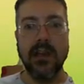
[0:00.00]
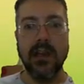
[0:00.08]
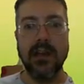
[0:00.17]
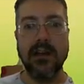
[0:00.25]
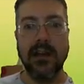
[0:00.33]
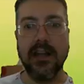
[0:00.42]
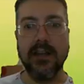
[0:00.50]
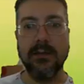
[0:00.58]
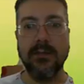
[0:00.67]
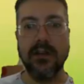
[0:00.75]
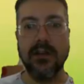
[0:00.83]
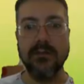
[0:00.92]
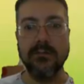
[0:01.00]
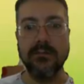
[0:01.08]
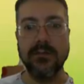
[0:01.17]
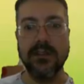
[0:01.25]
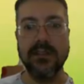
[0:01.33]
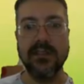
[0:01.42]
Here at the
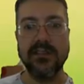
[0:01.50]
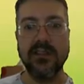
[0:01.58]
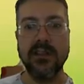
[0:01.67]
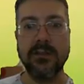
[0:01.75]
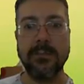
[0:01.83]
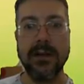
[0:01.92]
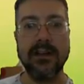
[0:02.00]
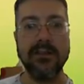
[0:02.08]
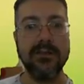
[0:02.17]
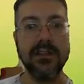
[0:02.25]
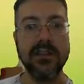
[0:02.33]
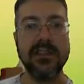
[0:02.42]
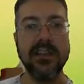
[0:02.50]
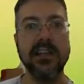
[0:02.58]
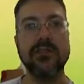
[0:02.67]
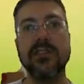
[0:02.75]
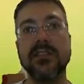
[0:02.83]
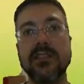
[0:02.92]
bottom, this is not part of Wusik
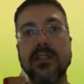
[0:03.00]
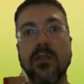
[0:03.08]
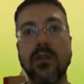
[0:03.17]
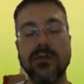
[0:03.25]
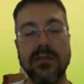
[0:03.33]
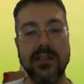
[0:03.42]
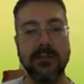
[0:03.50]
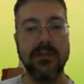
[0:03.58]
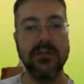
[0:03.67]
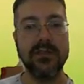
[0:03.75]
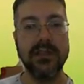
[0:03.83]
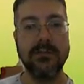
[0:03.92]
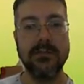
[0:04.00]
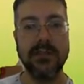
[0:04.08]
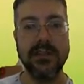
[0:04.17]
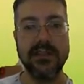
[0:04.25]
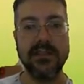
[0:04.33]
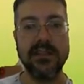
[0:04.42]
Station. This is the host I'm using.
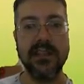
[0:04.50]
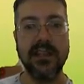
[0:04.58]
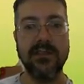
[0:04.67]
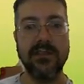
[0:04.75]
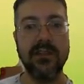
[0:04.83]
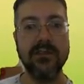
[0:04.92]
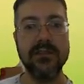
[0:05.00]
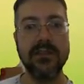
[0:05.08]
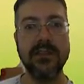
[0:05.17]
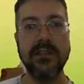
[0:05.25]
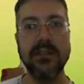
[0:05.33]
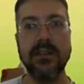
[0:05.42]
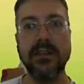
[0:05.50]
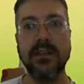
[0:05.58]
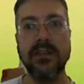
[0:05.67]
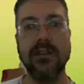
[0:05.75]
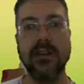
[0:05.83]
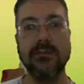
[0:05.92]
This is Save Host.
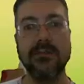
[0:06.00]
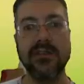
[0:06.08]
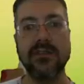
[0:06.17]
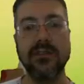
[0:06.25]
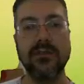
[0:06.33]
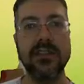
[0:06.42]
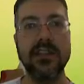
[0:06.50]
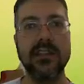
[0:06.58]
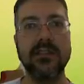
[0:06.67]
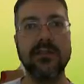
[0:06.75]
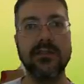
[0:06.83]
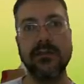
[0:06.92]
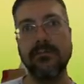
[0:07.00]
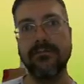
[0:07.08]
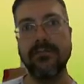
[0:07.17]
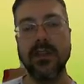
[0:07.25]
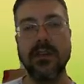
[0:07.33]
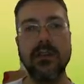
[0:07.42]
I'm just using it
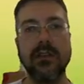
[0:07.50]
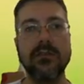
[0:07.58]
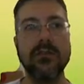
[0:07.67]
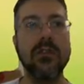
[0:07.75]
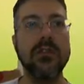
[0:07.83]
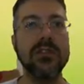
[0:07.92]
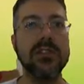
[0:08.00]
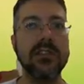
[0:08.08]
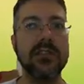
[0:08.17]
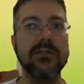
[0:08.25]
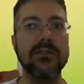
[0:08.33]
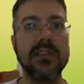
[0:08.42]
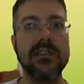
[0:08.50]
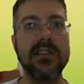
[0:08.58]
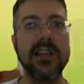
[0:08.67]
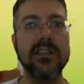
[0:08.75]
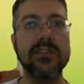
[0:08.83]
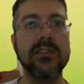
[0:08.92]
to host the Wusik
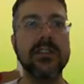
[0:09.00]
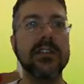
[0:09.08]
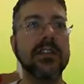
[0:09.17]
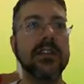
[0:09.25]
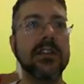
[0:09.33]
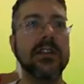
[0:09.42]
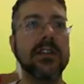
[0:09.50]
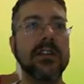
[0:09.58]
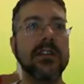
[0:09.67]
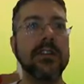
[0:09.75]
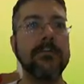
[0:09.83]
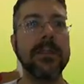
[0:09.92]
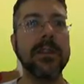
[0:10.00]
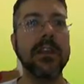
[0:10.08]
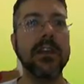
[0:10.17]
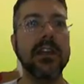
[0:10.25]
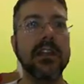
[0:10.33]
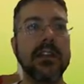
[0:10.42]
Station.
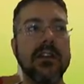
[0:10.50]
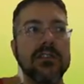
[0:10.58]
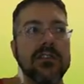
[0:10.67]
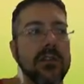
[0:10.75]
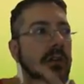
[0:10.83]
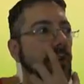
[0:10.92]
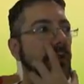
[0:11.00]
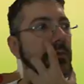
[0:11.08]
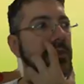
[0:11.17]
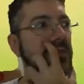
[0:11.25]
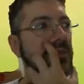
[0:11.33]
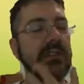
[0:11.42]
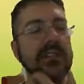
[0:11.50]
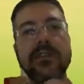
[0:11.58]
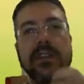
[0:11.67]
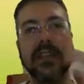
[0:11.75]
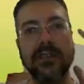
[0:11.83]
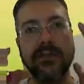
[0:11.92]
And it also comes with
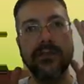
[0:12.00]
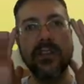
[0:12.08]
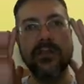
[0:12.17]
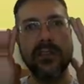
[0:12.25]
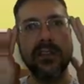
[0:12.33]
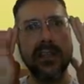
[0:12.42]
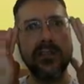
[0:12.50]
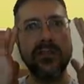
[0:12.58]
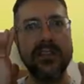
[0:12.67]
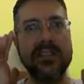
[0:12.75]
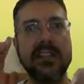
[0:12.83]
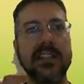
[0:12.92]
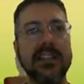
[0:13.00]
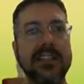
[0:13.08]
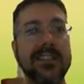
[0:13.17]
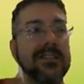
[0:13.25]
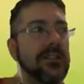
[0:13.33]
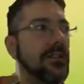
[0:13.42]
the Wusik Station installer,
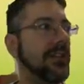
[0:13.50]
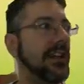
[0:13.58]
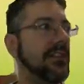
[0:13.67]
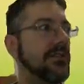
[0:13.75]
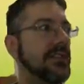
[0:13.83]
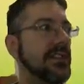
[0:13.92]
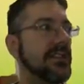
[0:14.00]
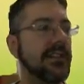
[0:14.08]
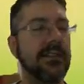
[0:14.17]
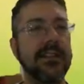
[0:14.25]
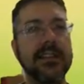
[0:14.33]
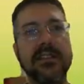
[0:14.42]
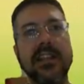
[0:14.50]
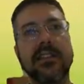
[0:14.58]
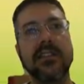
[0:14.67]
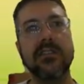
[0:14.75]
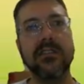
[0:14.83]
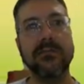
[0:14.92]
so you can use as a
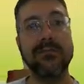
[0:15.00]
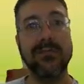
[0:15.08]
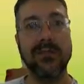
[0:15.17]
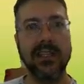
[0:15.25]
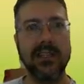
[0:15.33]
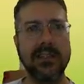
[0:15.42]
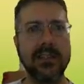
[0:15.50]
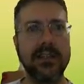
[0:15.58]
standalone plugin.